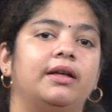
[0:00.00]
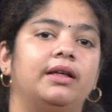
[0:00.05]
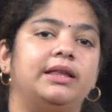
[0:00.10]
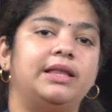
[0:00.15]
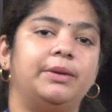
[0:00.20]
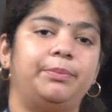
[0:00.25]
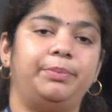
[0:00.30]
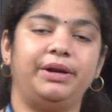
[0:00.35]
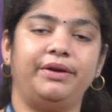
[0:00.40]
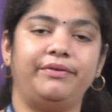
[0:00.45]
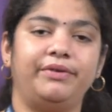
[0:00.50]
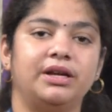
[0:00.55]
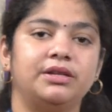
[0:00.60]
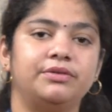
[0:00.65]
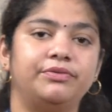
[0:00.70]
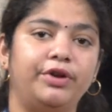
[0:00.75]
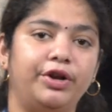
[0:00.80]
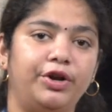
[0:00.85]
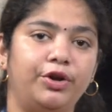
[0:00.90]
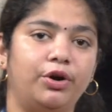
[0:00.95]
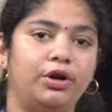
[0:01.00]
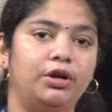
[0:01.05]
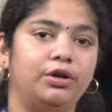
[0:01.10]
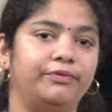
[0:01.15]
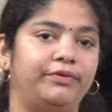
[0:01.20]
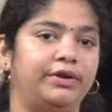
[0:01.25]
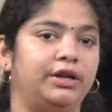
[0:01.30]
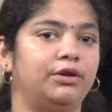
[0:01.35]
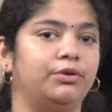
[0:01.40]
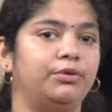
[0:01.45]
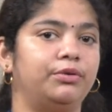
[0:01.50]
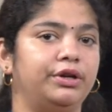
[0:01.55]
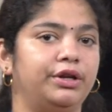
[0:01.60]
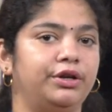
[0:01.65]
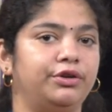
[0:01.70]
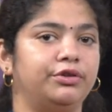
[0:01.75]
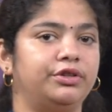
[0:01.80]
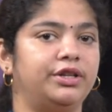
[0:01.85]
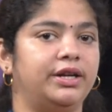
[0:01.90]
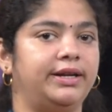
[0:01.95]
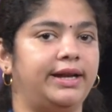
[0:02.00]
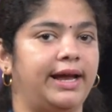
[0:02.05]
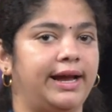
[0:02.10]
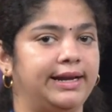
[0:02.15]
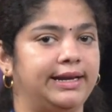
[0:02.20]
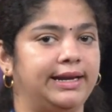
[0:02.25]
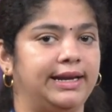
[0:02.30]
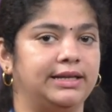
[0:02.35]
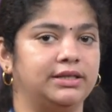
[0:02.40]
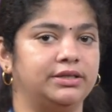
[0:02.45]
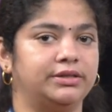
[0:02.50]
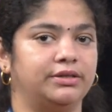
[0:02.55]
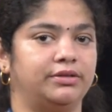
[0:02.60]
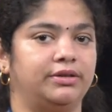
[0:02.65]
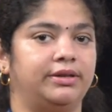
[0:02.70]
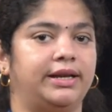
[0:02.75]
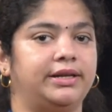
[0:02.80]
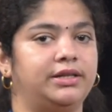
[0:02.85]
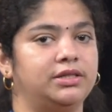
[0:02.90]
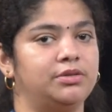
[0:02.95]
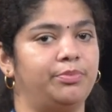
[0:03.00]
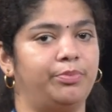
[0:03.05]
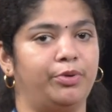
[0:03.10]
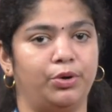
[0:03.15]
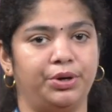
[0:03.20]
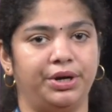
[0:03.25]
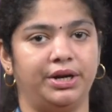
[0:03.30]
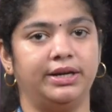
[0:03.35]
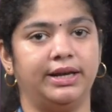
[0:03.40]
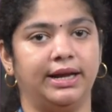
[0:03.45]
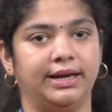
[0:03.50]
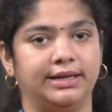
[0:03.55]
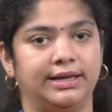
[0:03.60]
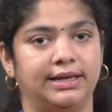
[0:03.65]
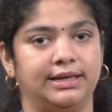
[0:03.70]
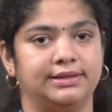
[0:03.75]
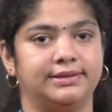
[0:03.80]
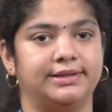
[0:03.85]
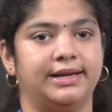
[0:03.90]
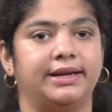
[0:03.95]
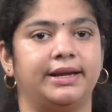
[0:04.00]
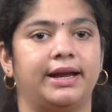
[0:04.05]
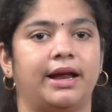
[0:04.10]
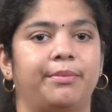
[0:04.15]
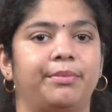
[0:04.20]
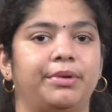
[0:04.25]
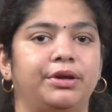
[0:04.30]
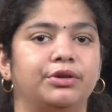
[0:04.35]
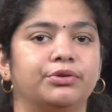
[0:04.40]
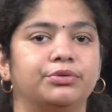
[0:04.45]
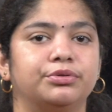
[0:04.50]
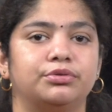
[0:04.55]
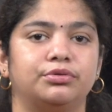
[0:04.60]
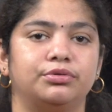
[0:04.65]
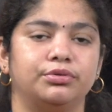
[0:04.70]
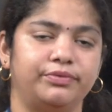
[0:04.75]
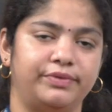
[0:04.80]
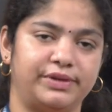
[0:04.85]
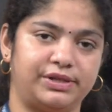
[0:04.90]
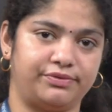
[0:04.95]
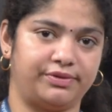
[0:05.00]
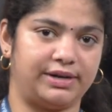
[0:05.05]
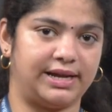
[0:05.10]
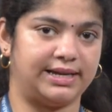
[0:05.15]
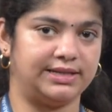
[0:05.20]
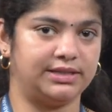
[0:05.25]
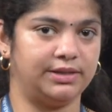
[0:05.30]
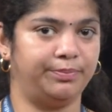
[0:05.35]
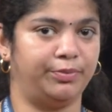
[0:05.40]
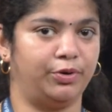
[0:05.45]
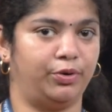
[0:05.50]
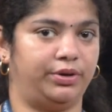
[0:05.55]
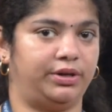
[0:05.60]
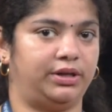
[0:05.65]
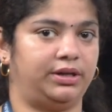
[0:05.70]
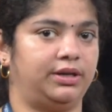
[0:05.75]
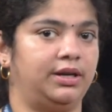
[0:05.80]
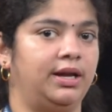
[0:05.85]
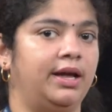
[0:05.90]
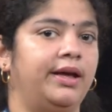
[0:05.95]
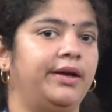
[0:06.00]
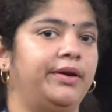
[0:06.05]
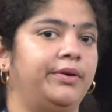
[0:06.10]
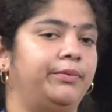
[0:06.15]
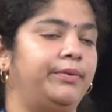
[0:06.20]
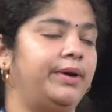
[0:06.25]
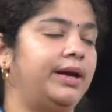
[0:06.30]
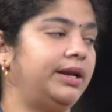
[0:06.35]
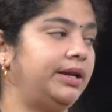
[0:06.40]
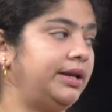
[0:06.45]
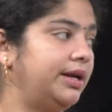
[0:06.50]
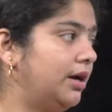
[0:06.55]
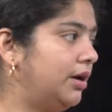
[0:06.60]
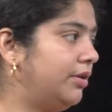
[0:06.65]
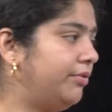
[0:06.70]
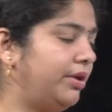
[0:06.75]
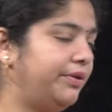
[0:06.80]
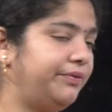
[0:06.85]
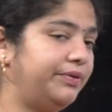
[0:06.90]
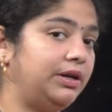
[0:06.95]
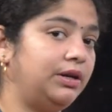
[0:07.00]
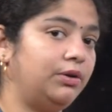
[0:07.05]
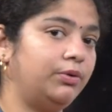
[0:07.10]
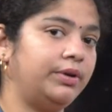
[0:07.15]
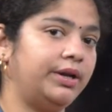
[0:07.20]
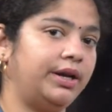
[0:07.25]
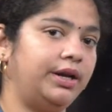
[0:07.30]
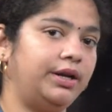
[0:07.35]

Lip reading: In the previous video, we looked into the techniques, that is protein techniques that can be used to visualize a protein. Where here we will look